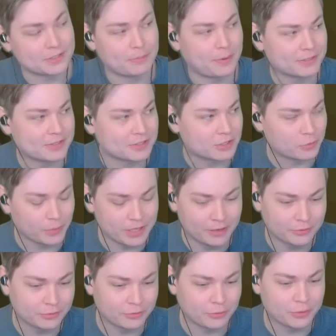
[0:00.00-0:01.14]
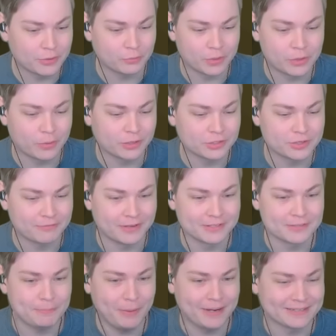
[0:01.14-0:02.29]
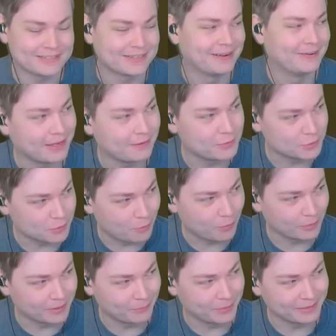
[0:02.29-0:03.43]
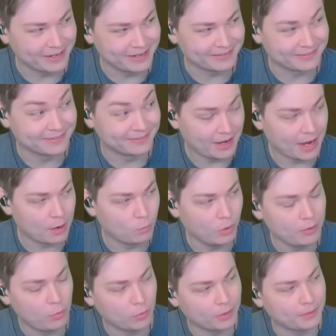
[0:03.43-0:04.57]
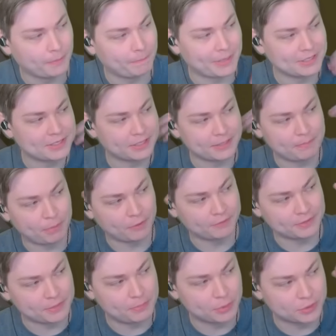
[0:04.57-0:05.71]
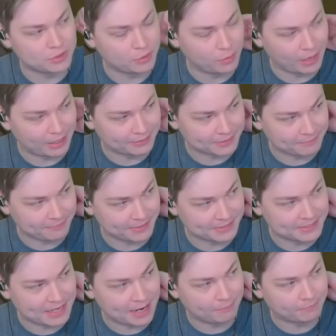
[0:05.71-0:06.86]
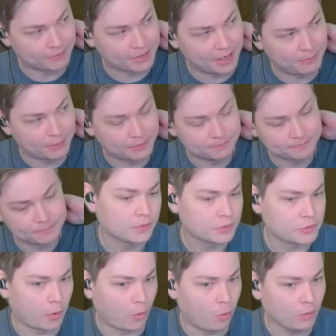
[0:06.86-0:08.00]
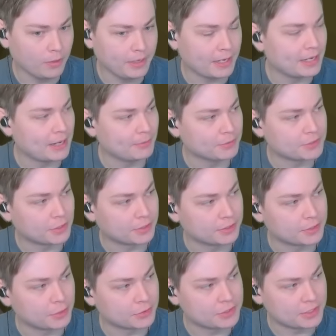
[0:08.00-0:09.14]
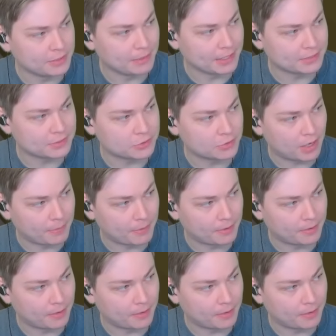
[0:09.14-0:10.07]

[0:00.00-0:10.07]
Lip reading: the boss is 333 crush defense, but if you use a horn, it will land. And one horn basically perfectly puts you at the defense cap for Yama. So horn enables your teammate to drop